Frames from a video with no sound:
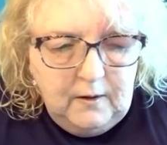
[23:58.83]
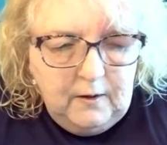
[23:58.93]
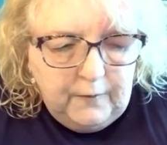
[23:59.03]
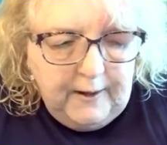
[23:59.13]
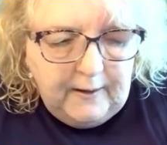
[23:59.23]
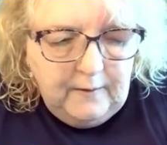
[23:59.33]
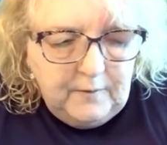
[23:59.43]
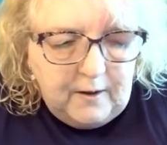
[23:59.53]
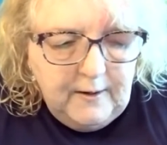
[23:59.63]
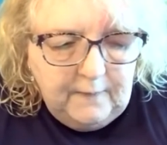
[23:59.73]
Okay,
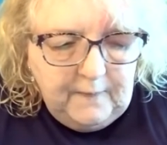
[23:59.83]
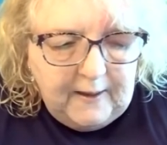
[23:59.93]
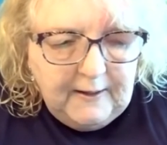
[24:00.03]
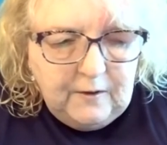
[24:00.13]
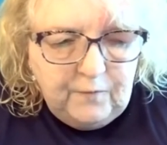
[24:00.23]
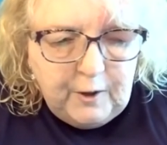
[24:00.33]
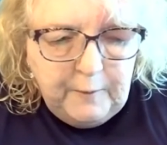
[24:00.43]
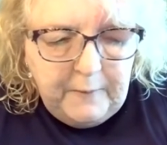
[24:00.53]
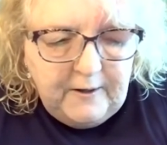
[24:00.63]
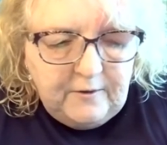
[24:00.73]
Donna, thank you very
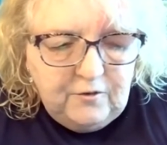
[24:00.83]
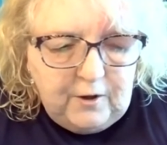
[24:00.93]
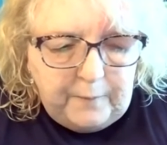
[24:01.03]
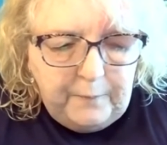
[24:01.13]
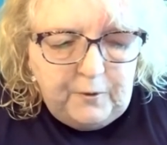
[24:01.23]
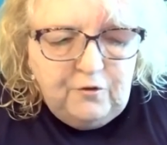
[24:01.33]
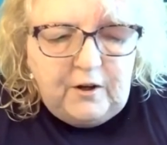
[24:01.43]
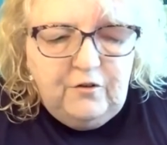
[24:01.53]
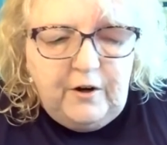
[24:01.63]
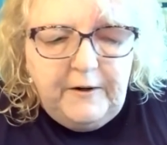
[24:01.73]
much. I appreciate
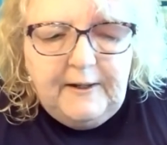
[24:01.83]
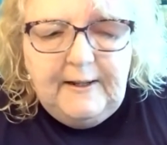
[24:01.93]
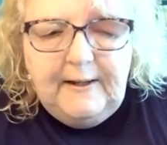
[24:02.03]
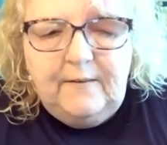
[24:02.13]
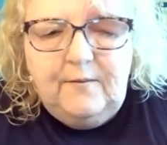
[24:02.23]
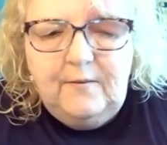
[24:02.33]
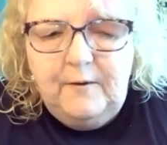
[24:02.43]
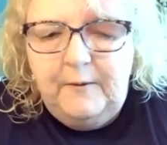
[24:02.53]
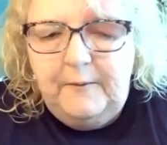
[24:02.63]
sharing links.